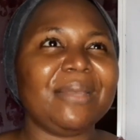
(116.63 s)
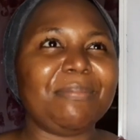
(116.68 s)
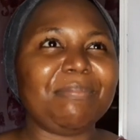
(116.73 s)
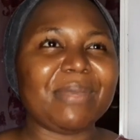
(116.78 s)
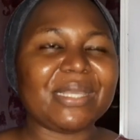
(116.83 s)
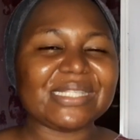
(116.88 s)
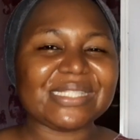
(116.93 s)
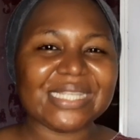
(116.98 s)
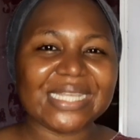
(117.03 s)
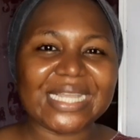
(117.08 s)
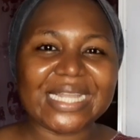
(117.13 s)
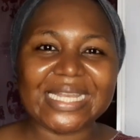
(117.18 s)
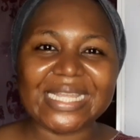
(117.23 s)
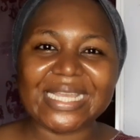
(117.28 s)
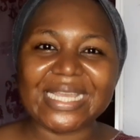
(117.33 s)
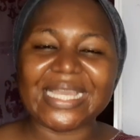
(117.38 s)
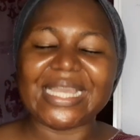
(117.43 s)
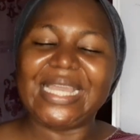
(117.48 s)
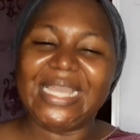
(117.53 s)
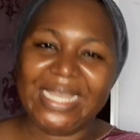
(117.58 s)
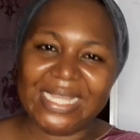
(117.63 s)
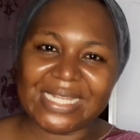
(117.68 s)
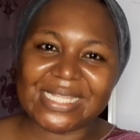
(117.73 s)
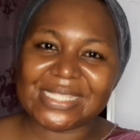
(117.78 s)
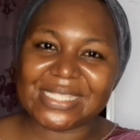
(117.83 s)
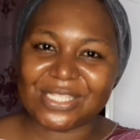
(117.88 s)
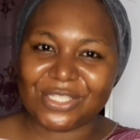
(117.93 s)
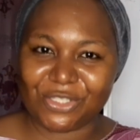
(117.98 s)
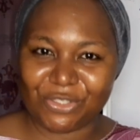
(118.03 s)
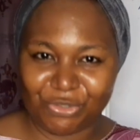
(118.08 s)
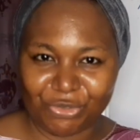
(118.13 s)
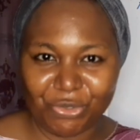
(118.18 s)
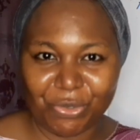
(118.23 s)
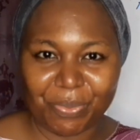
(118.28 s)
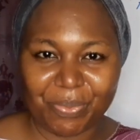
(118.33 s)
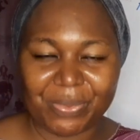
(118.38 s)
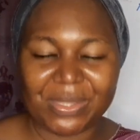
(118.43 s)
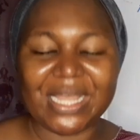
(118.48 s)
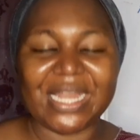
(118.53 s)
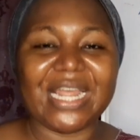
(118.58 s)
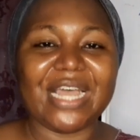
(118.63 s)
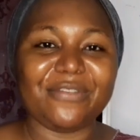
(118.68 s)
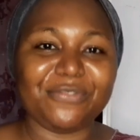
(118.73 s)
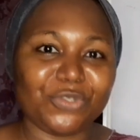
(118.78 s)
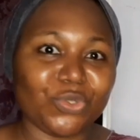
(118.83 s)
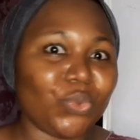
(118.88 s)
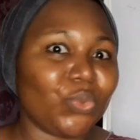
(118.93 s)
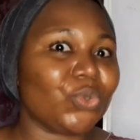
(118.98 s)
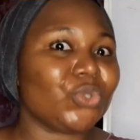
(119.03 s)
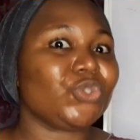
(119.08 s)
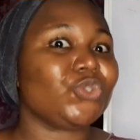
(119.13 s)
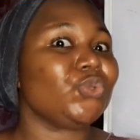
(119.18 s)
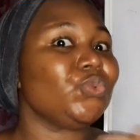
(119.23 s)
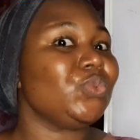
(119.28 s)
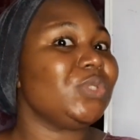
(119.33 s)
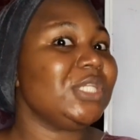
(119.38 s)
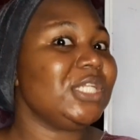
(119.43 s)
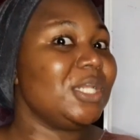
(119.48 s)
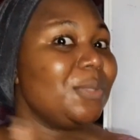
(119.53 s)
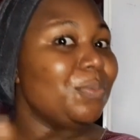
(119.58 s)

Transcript: basically it is a soap that afterwards you will need a